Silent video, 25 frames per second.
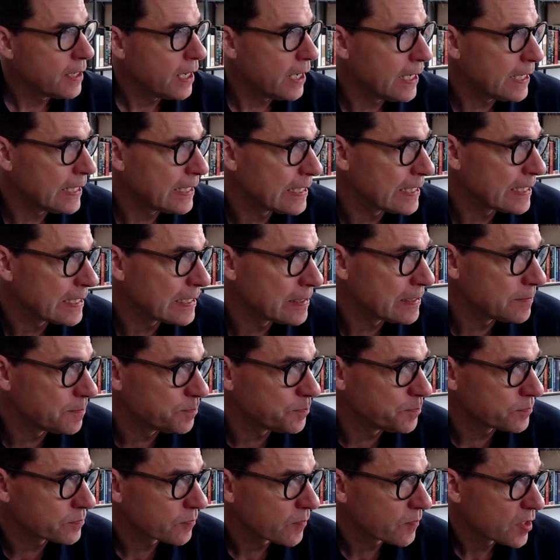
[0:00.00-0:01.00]

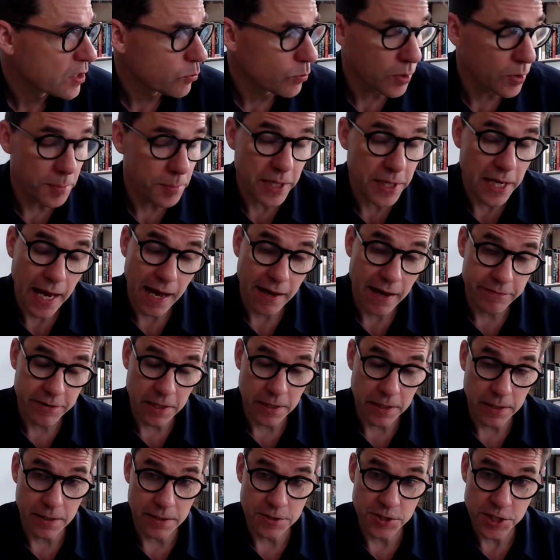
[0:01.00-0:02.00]
We'll be
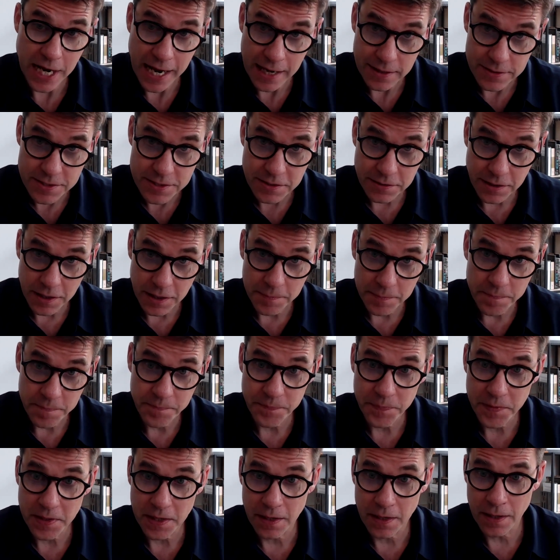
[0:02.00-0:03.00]
having a jazz club,
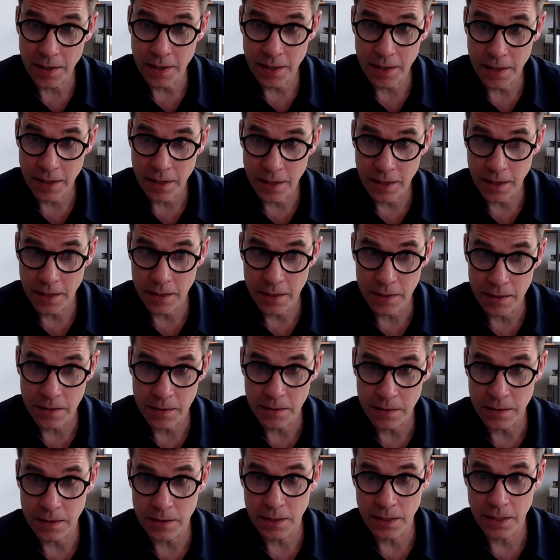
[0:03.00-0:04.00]
which I